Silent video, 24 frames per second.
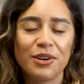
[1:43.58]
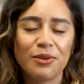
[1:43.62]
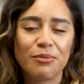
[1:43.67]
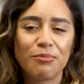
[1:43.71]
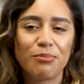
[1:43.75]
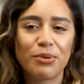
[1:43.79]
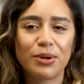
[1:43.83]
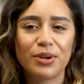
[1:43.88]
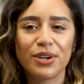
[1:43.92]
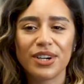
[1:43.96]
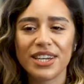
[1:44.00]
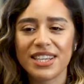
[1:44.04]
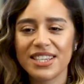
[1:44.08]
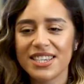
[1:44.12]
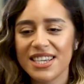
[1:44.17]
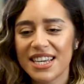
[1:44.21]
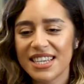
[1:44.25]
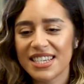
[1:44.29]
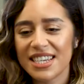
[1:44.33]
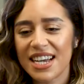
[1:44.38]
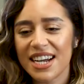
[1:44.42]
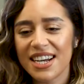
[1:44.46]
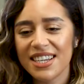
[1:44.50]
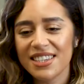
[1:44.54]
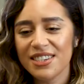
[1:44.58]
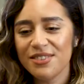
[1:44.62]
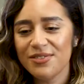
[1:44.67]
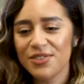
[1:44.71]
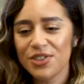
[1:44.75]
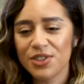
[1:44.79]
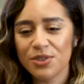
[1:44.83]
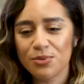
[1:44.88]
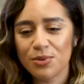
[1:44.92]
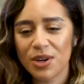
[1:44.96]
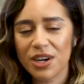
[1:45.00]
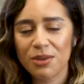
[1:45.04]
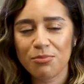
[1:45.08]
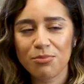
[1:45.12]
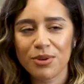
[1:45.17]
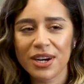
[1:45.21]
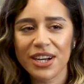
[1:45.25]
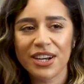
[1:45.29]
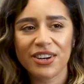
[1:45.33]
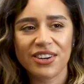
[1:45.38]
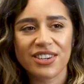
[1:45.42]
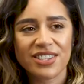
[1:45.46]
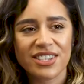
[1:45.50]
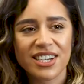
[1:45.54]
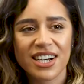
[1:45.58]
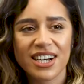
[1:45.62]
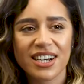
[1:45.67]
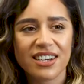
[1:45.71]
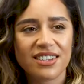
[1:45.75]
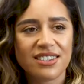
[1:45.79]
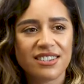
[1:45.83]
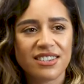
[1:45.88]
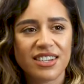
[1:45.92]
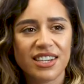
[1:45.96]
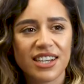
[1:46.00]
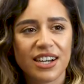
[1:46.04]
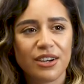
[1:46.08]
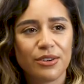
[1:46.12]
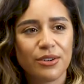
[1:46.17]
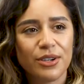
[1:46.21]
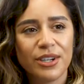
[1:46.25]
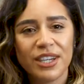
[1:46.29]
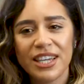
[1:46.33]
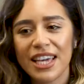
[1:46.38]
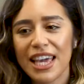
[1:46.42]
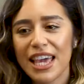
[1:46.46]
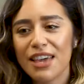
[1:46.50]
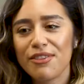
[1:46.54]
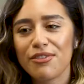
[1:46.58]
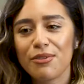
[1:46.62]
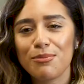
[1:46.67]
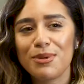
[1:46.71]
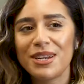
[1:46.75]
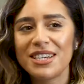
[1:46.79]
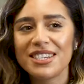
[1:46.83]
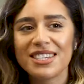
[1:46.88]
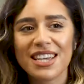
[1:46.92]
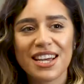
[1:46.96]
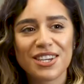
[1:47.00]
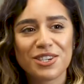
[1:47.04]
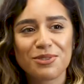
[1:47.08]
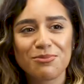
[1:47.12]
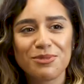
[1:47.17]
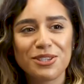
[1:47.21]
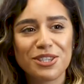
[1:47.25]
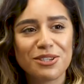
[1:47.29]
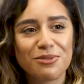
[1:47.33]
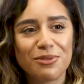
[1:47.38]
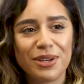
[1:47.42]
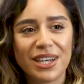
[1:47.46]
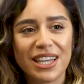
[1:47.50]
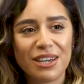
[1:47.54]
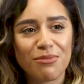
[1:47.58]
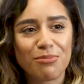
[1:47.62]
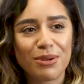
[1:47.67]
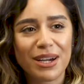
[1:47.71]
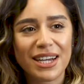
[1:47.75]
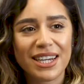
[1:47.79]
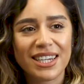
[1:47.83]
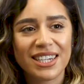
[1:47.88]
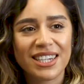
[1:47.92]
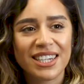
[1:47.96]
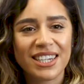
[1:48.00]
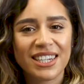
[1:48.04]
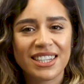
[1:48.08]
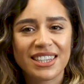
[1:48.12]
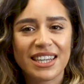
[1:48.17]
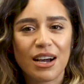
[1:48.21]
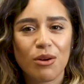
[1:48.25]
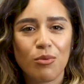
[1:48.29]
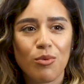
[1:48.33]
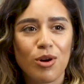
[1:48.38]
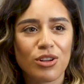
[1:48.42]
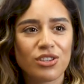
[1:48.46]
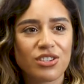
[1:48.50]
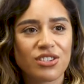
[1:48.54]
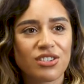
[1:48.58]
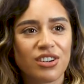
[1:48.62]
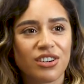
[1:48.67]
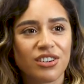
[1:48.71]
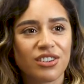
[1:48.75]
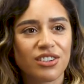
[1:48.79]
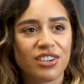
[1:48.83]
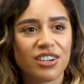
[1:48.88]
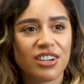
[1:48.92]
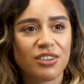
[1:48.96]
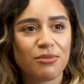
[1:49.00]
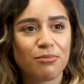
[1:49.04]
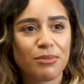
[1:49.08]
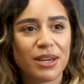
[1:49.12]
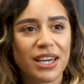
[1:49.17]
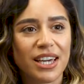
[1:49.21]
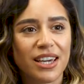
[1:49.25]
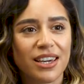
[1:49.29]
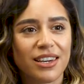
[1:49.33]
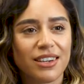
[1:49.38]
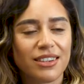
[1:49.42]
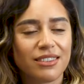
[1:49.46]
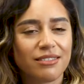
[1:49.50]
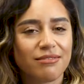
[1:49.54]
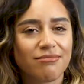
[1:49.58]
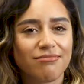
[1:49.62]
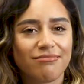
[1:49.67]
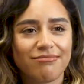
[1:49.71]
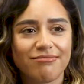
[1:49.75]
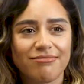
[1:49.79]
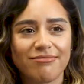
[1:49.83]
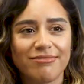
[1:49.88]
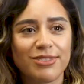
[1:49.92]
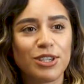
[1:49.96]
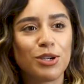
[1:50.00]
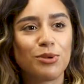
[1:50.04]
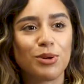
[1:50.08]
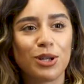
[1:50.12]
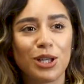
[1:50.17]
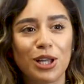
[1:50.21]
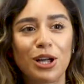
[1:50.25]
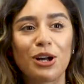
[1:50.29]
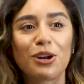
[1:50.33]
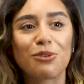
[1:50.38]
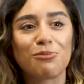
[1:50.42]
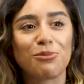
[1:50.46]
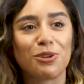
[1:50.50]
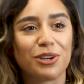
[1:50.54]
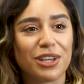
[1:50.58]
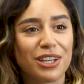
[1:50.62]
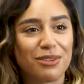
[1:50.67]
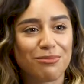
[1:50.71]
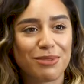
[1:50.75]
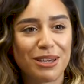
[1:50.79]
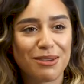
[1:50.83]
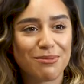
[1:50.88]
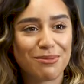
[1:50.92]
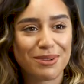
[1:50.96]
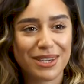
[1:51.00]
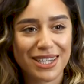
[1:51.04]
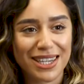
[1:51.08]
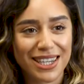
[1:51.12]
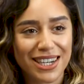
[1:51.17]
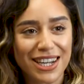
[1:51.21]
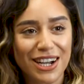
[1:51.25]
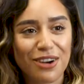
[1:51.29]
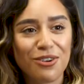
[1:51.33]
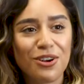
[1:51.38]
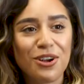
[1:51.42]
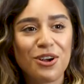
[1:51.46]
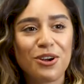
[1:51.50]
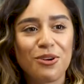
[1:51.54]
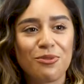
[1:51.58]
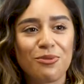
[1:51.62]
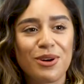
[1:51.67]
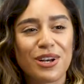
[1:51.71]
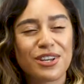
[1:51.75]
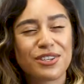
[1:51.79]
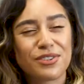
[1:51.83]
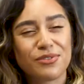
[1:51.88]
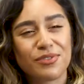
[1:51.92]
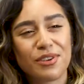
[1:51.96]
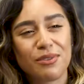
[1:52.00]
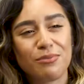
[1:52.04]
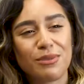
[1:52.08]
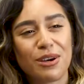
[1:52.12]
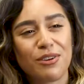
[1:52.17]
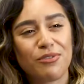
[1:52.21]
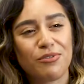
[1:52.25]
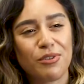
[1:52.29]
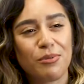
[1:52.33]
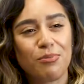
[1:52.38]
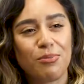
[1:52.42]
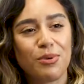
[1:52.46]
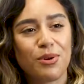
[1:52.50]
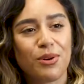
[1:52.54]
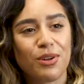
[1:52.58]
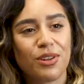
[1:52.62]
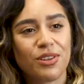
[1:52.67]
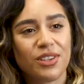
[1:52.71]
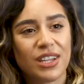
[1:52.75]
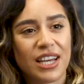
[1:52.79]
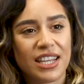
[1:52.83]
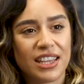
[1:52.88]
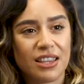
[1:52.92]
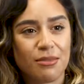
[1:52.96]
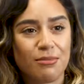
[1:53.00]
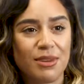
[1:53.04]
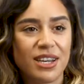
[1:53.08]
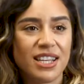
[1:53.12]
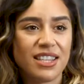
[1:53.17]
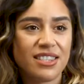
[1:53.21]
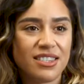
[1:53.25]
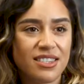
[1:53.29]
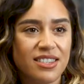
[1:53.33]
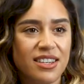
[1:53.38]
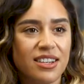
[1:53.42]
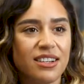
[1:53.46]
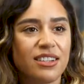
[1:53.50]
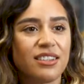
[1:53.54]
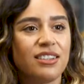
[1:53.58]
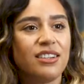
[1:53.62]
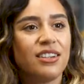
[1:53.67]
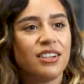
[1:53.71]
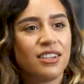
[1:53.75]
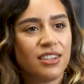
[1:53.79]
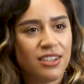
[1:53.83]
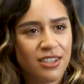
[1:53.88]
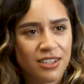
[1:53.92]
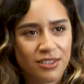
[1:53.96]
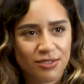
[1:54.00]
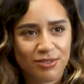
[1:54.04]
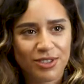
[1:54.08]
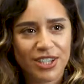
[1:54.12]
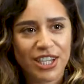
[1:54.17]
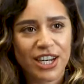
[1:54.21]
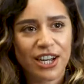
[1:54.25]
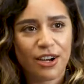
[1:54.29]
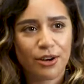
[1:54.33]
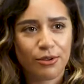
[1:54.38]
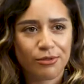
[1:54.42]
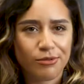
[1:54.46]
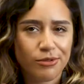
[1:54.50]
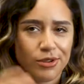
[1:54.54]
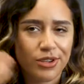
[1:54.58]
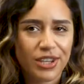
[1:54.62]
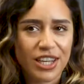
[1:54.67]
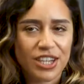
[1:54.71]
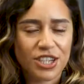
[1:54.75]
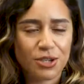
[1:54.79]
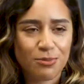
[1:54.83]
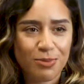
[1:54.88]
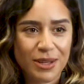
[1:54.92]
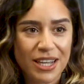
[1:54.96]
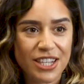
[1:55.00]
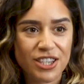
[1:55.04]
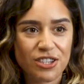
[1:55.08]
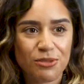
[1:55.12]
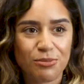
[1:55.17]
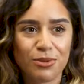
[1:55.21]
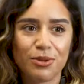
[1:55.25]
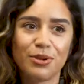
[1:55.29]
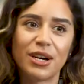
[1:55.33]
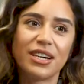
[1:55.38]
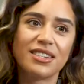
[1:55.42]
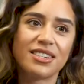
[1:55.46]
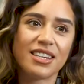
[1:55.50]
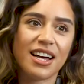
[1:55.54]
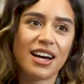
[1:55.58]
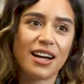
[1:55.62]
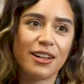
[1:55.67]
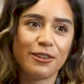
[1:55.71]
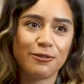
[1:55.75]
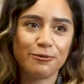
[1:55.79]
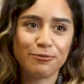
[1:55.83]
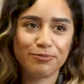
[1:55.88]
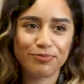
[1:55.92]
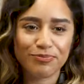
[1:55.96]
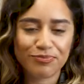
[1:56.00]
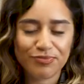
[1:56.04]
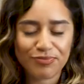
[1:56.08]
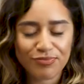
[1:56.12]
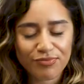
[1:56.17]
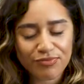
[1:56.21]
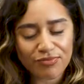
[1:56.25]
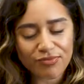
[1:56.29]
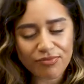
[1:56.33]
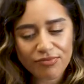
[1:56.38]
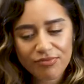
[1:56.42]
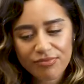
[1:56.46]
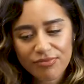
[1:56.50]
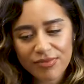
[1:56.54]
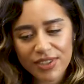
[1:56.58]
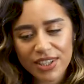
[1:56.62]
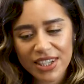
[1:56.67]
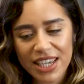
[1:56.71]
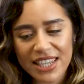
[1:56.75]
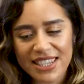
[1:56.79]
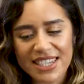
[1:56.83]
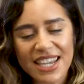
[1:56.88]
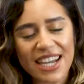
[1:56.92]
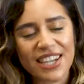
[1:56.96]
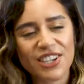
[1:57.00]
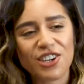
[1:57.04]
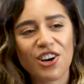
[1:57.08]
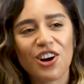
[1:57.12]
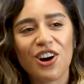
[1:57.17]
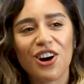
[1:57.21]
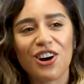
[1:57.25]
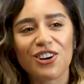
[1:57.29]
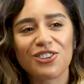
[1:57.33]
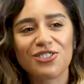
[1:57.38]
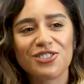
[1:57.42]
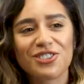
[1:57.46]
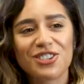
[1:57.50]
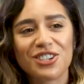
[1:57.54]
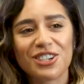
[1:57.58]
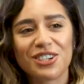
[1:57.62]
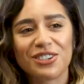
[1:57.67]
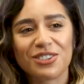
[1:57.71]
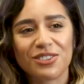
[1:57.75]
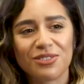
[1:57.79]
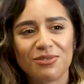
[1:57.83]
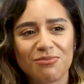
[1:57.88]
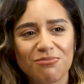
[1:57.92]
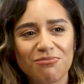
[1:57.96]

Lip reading: But it's kind of just what I prioritise, If I'm in a session with Dua Lipa, that one song can make you a lot of money, maybe, Whereas female football, at the minute still, unless you're playing WSL, it's kind of hard to,